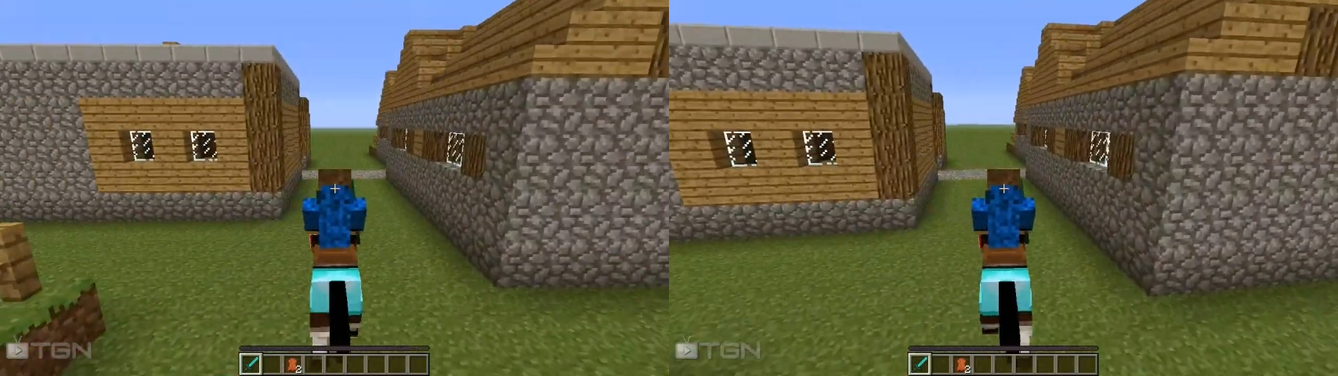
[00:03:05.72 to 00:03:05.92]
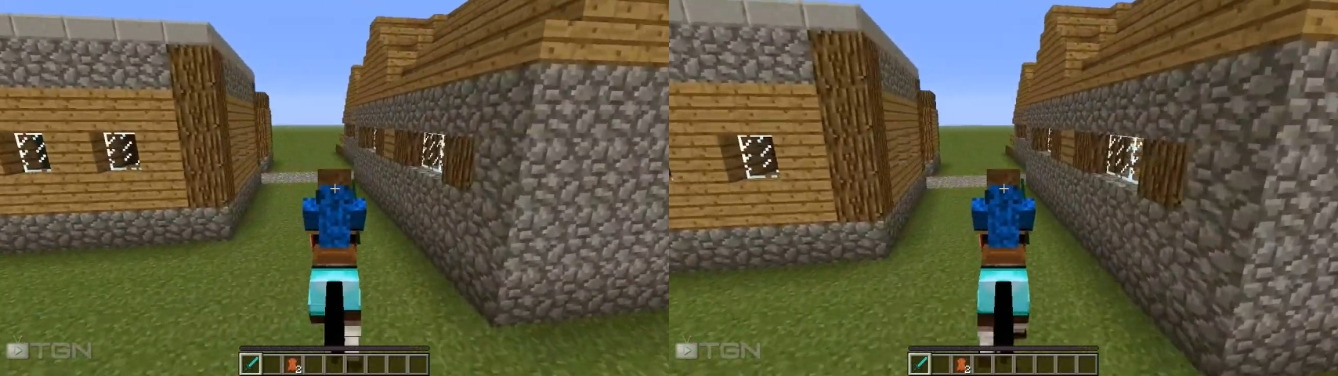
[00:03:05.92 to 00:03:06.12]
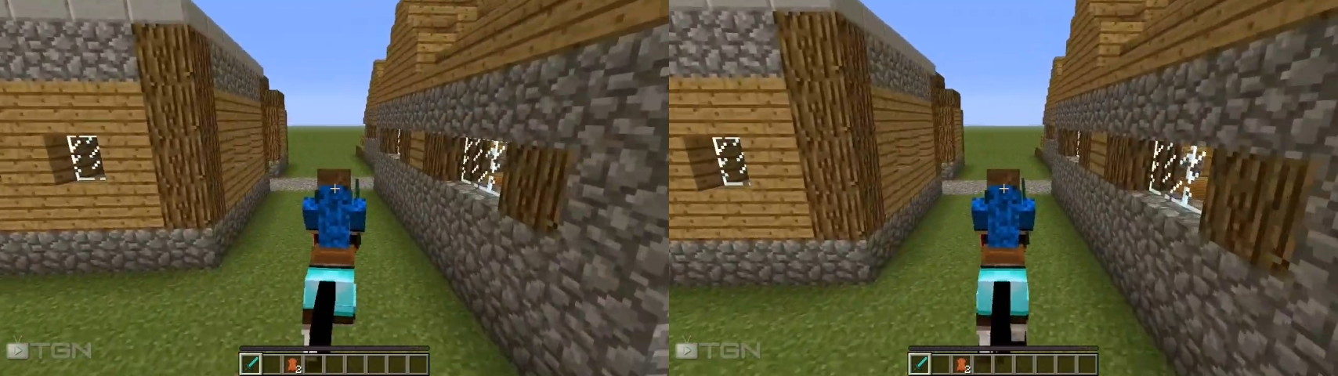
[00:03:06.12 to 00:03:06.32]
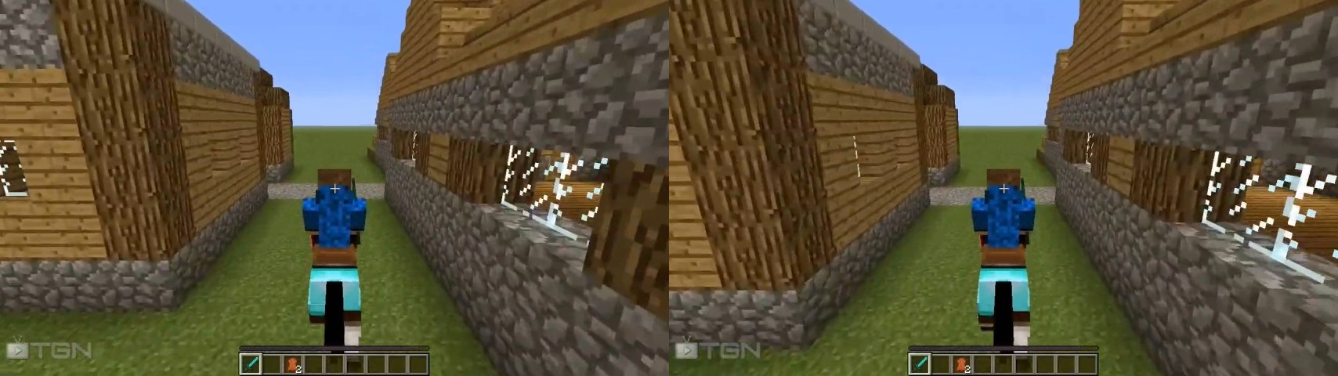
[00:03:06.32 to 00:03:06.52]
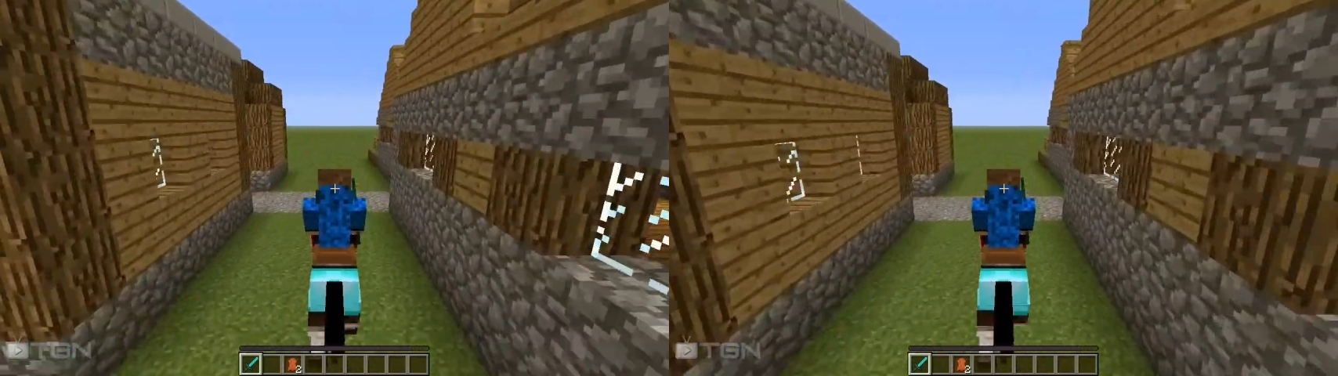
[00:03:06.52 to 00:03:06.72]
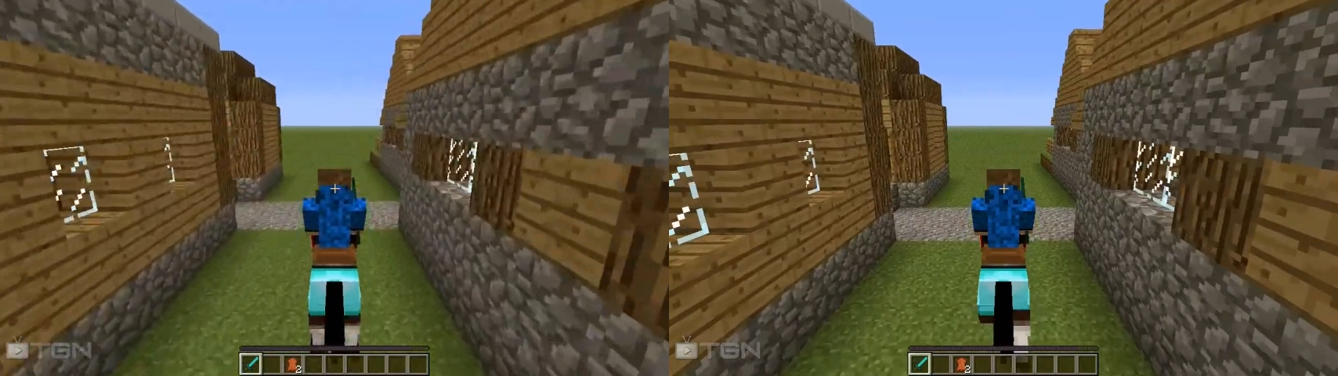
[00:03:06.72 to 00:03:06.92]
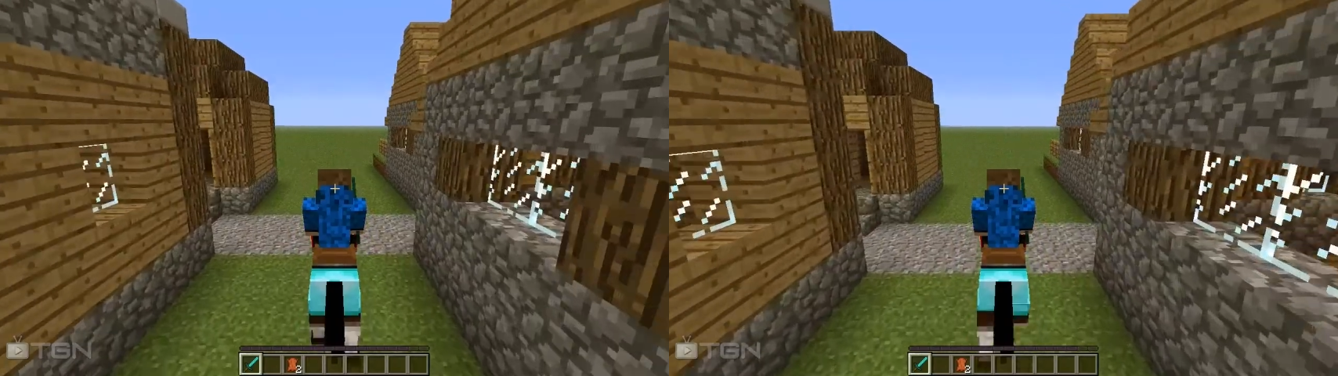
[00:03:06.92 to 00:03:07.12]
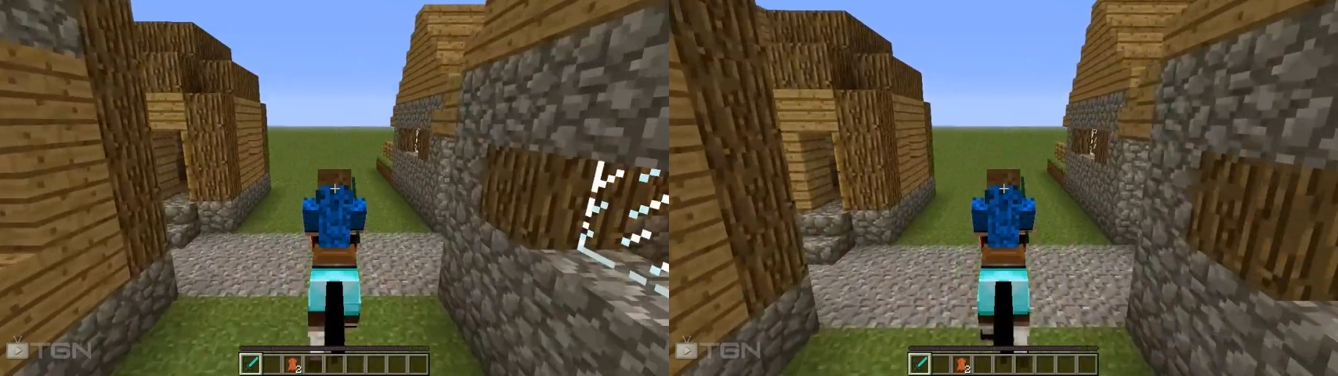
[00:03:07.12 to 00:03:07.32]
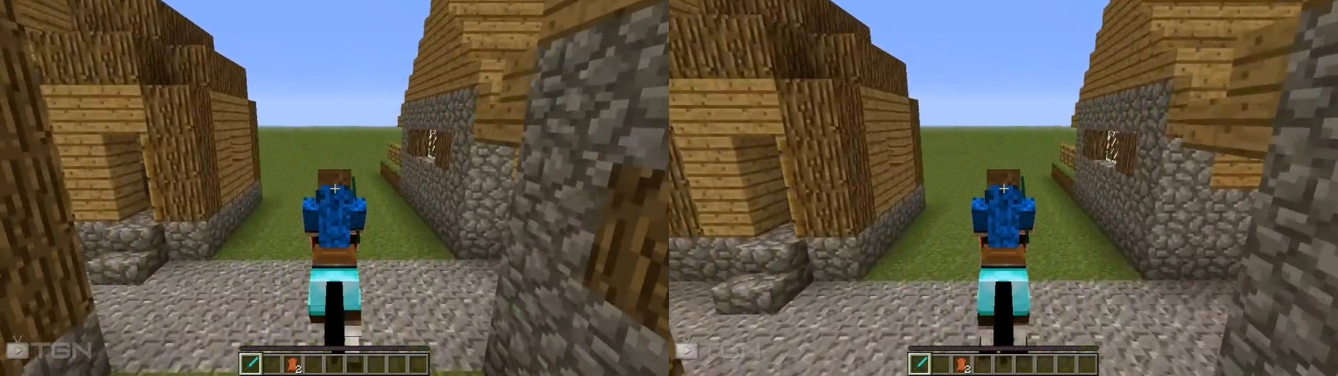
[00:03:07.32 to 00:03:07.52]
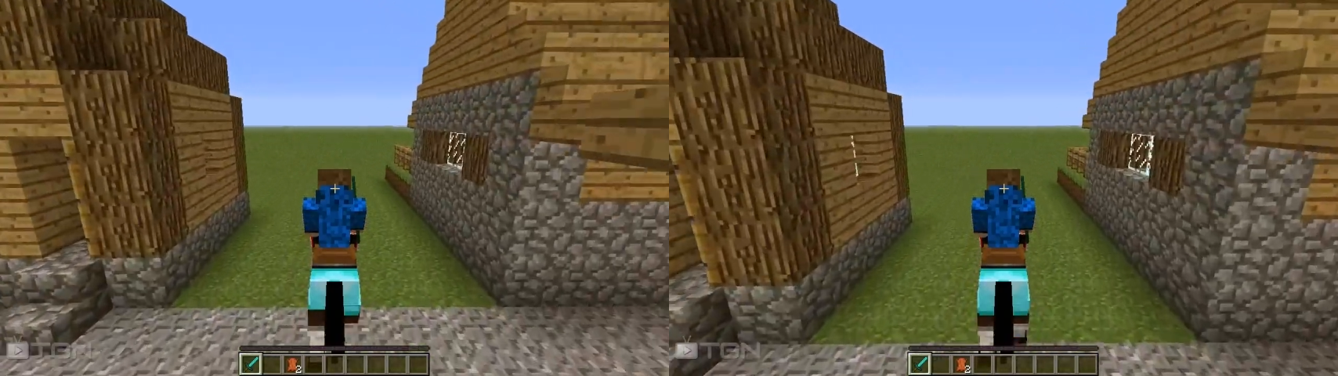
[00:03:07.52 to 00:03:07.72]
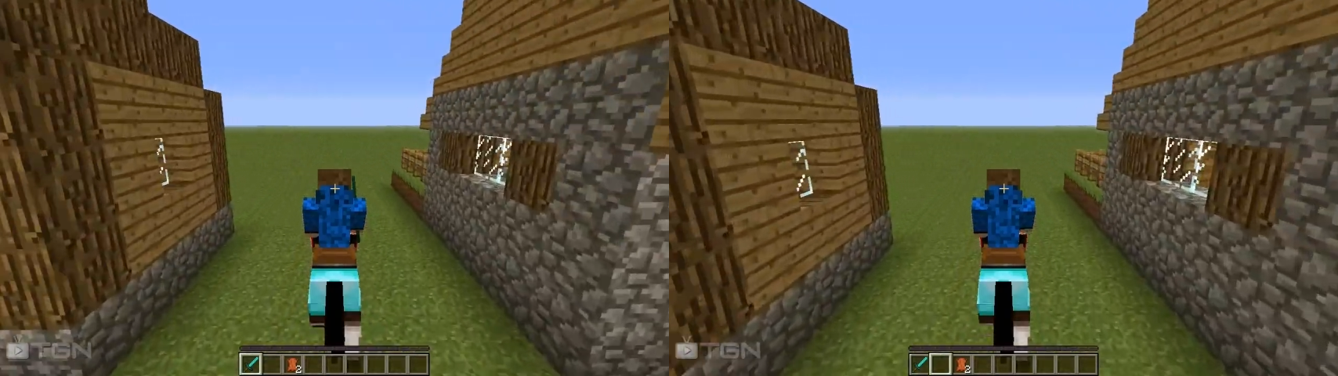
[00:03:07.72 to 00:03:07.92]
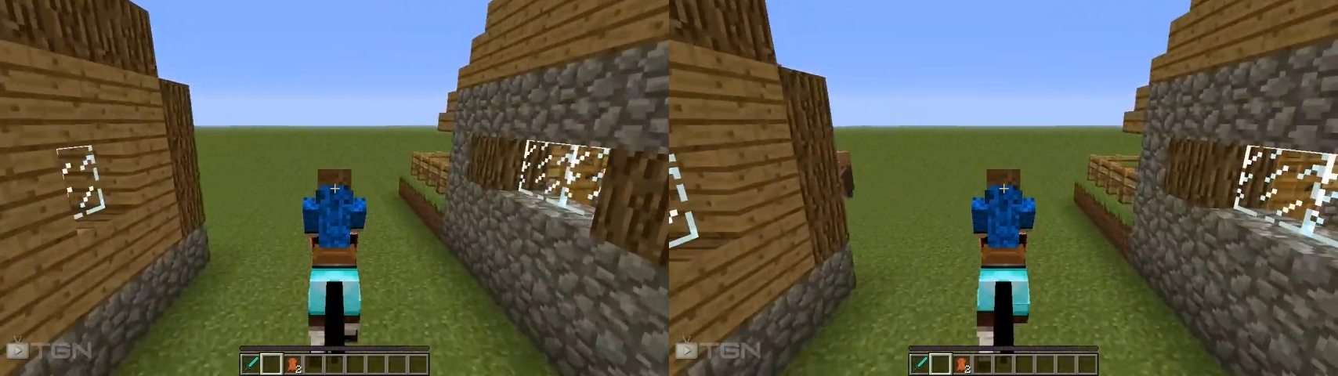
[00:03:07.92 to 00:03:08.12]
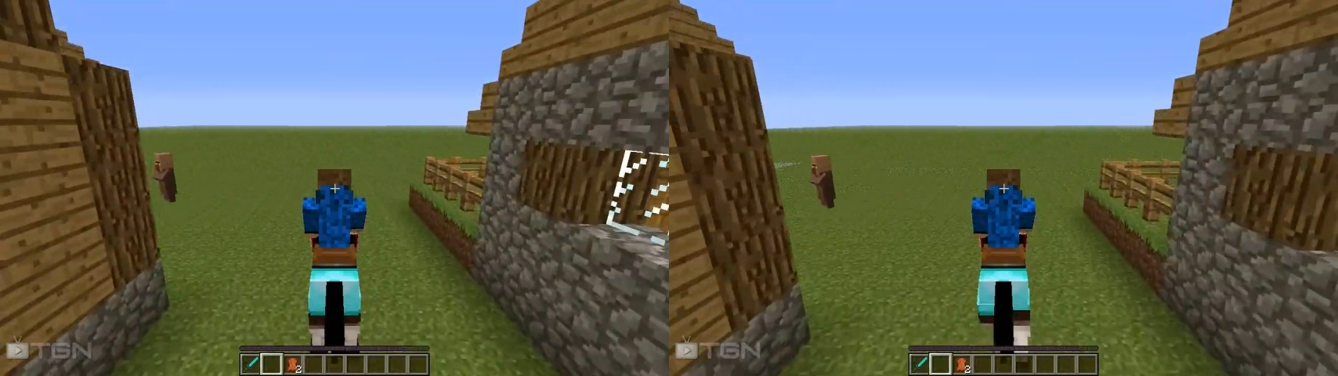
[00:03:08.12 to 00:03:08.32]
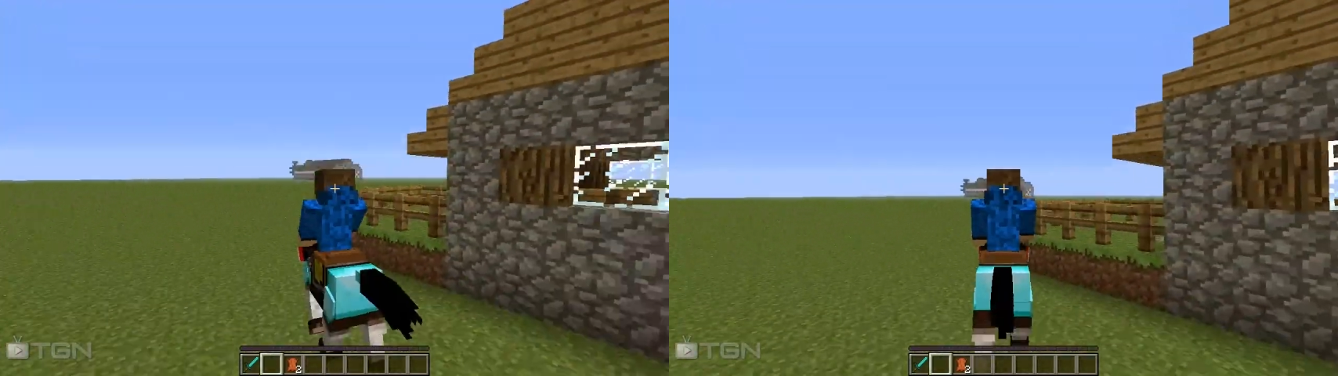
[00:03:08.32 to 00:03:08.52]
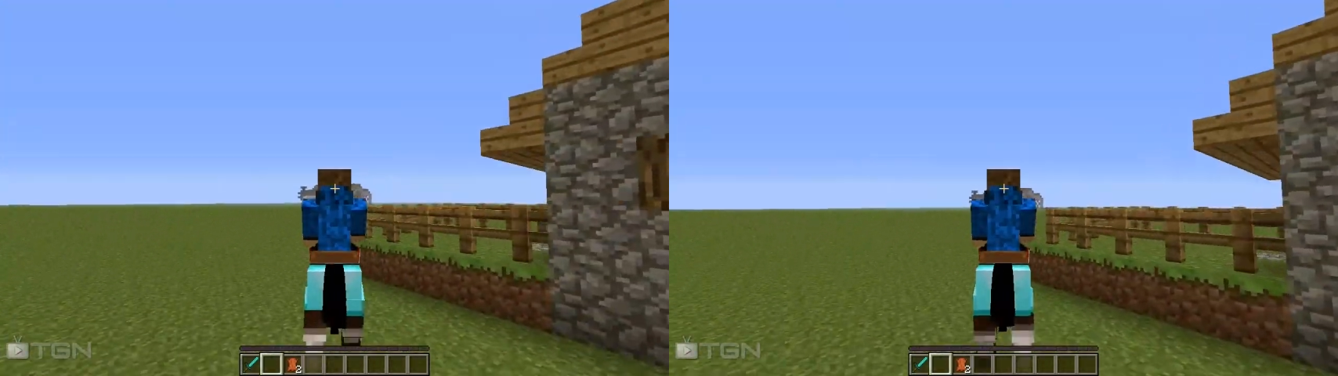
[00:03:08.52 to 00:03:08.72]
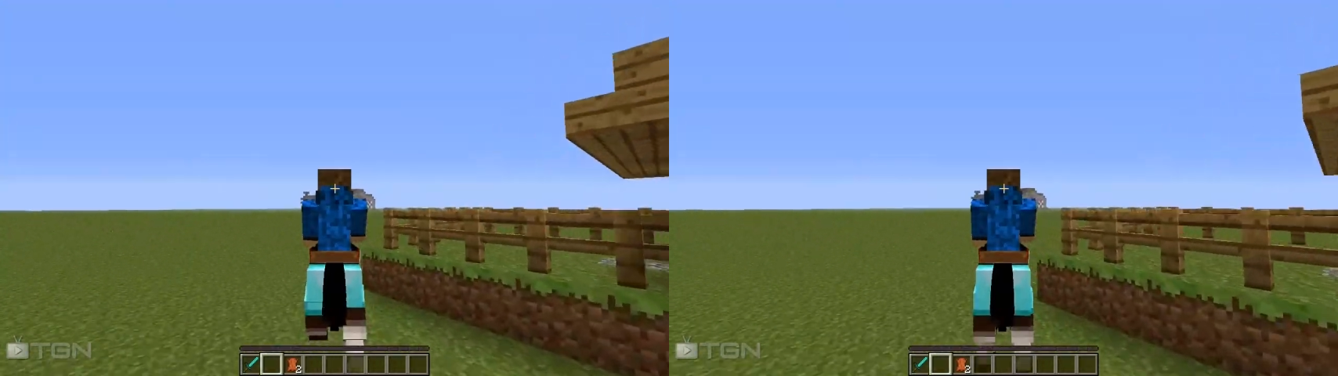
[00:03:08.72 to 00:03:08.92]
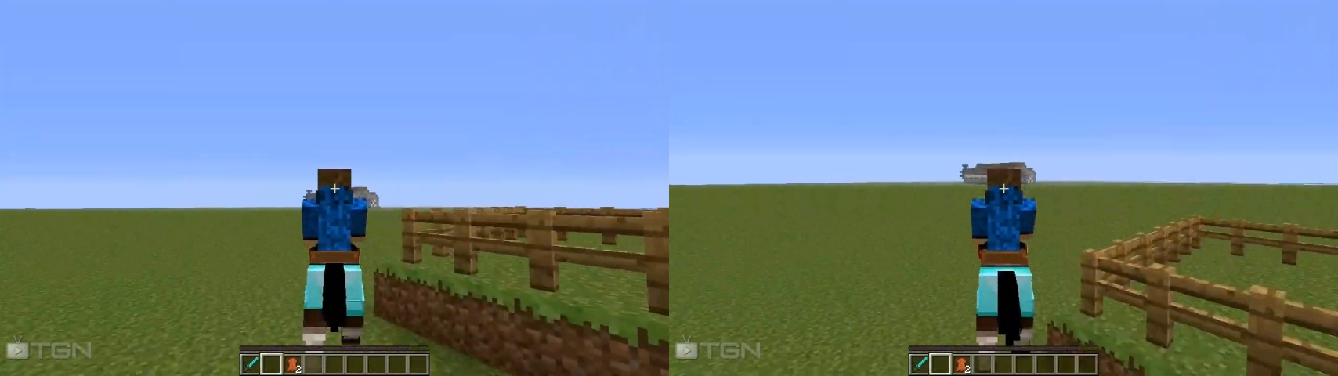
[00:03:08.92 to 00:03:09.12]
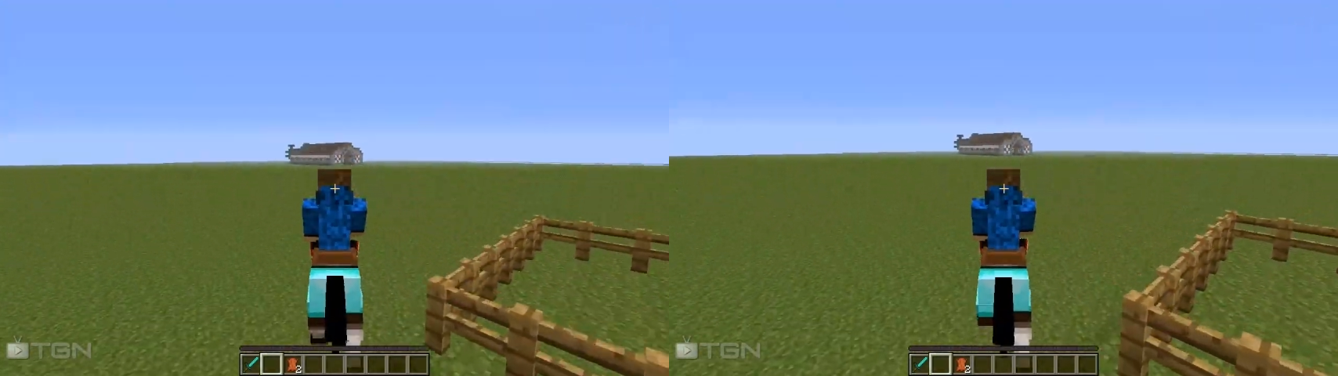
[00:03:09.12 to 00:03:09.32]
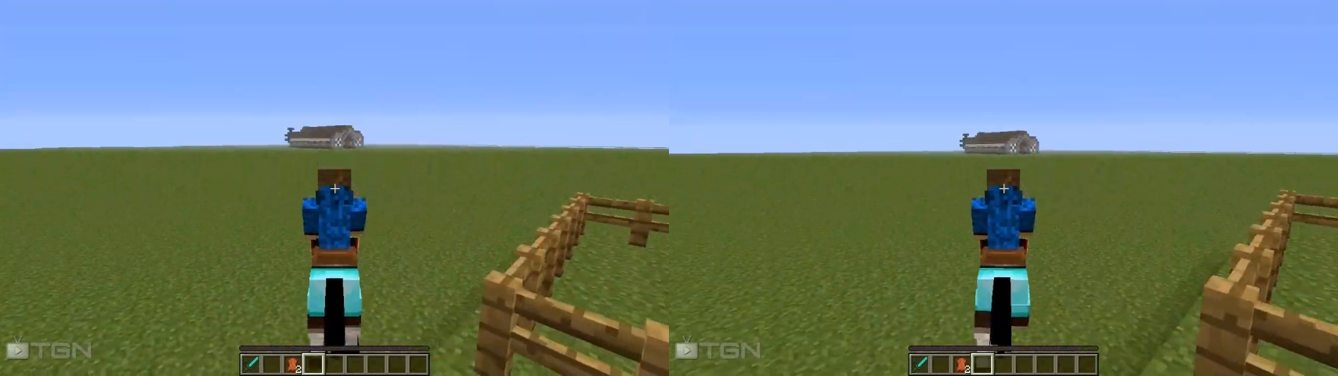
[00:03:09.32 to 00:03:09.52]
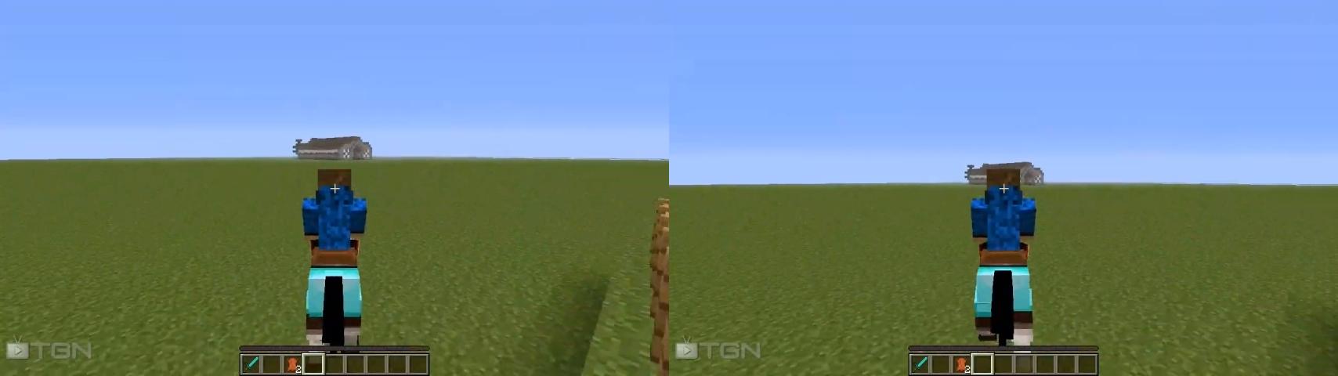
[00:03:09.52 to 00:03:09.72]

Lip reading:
[unreadable: no face in view]